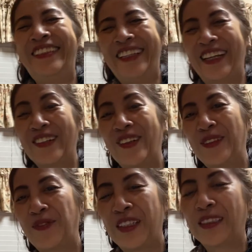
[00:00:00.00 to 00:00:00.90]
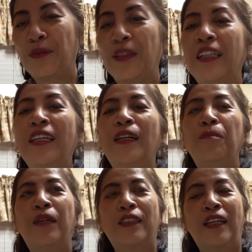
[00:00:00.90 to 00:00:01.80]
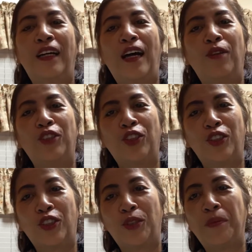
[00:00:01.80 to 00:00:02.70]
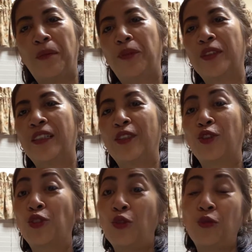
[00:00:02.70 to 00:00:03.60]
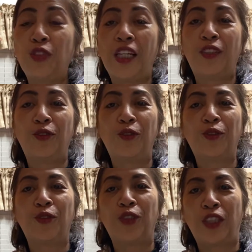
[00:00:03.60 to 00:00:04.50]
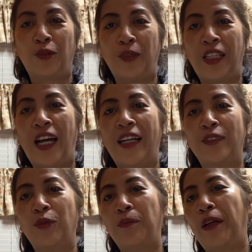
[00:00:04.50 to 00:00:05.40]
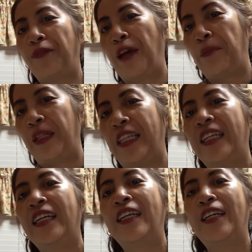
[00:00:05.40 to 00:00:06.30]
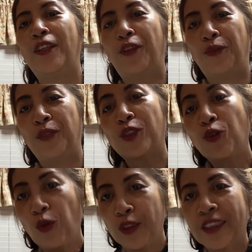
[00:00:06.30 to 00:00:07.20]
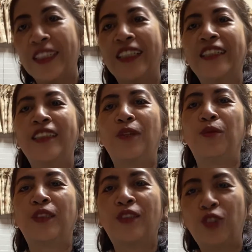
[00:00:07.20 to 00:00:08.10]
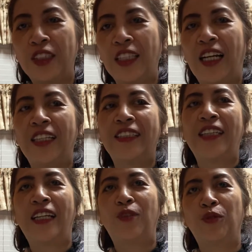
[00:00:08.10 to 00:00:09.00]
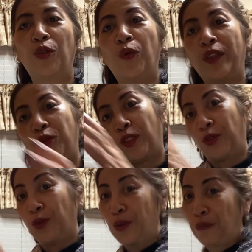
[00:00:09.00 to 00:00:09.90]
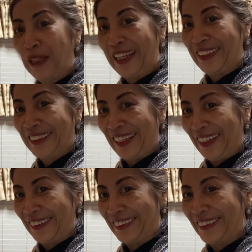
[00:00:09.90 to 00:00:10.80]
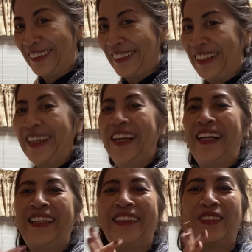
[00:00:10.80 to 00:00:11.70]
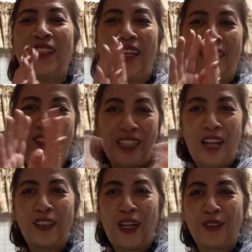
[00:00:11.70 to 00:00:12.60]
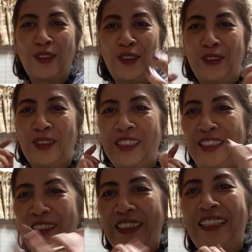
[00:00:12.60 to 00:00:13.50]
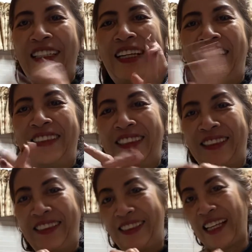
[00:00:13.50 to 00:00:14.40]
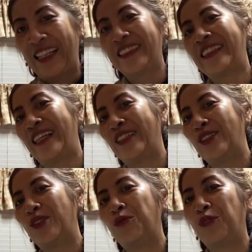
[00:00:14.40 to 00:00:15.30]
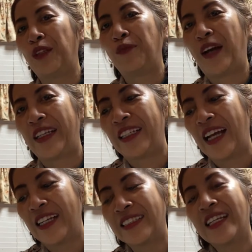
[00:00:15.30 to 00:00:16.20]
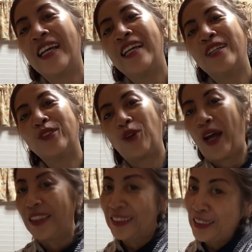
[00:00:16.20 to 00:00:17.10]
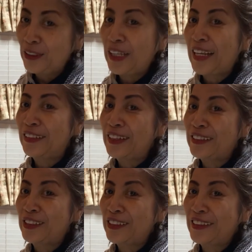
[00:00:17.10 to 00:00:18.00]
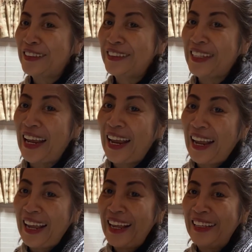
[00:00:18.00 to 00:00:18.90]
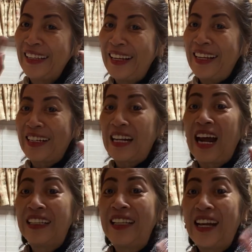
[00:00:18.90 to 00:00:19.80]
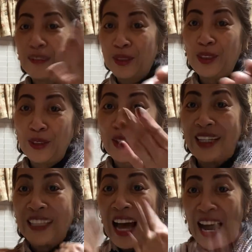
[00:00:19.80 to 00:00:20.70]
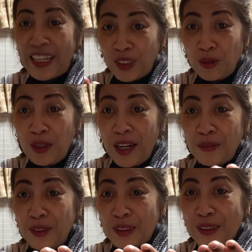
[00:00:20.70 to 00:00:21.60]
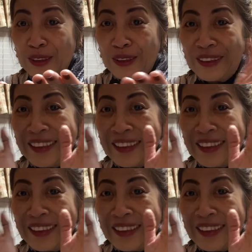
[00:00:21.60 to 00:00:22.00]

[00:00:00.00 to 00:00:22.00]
I call it festival, but our church members are so generous to share with us, with my family, the resources. They will treat us, and we're going to a good place later. And shout out to Sister Lilia and Sister Tess. Thank you for inviting us. So I'll see you later at church, and God loves you, and I do love you too.